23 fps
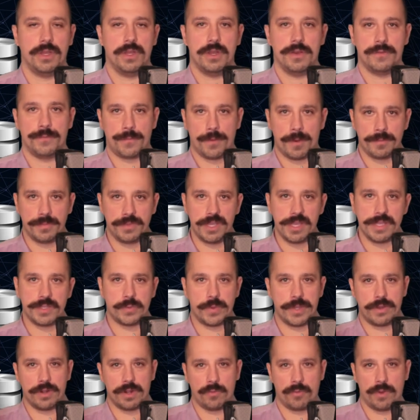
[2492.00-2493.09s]
From this, we're
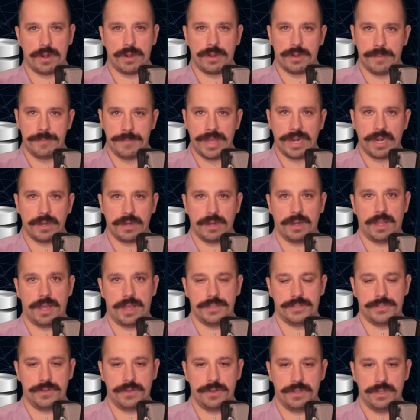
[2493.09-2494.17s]
going to run an ML
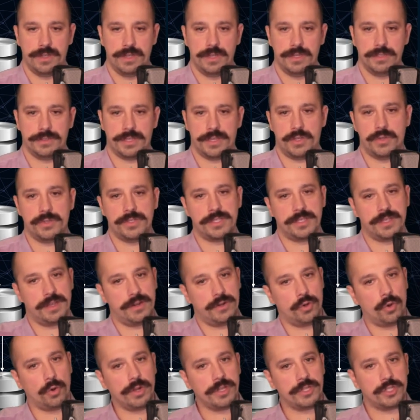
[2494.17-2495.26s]
analyzer that uses a
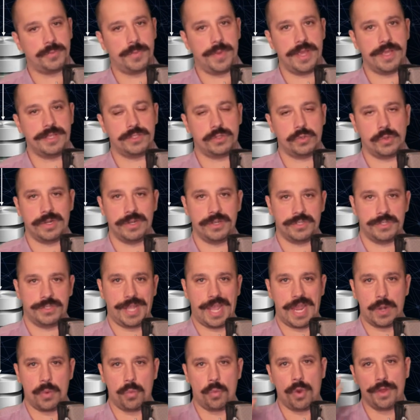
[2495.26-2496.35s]
knowledge base to
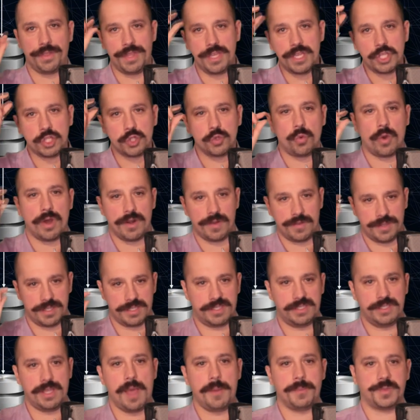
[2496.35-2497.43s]
understand what each one of the
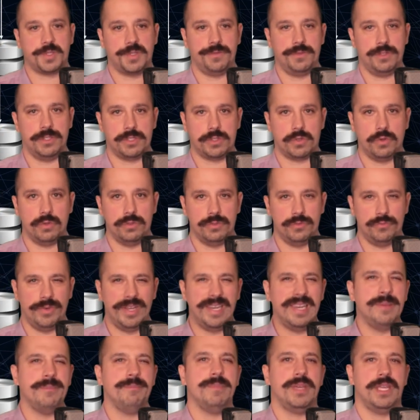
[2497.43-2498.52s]
steps of this code
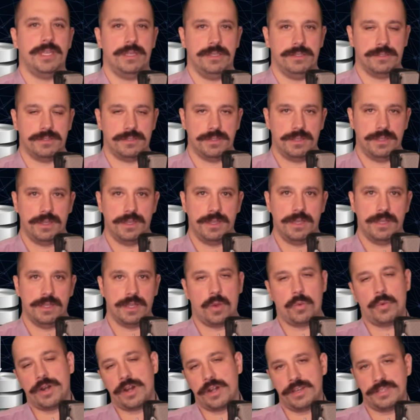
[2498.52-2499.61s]
really means.
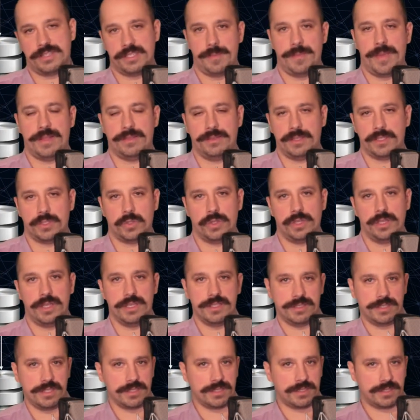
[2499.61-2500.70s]
What are the semantics?
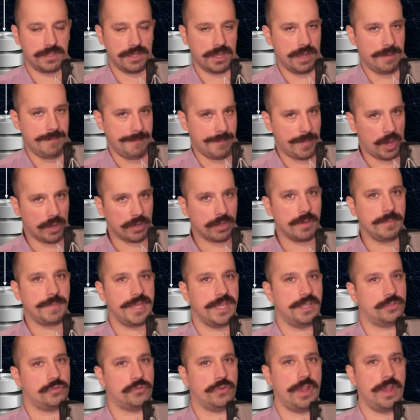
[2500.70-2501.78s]
Is this a model
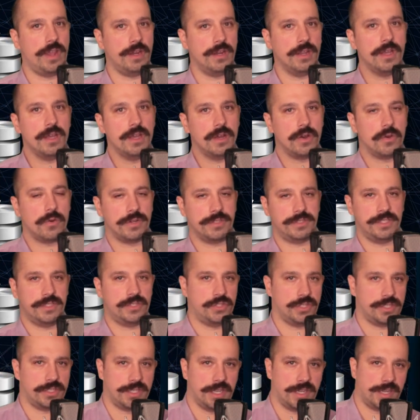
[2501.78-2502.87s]
being trained, or is this
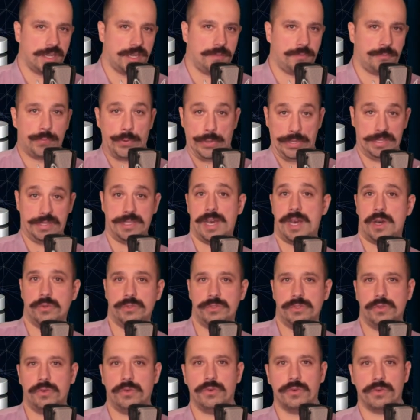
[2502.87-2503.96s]
just like a printout,
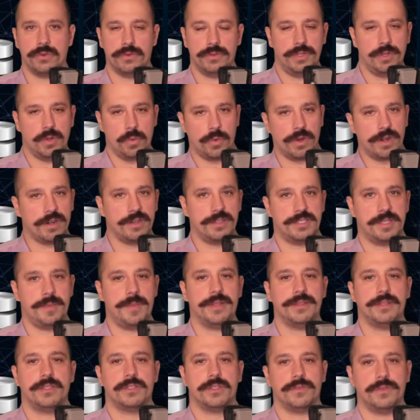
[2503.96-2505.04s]
or what are the
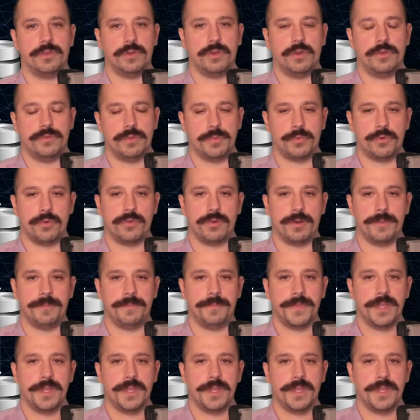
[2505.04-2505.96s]
semantics of the program?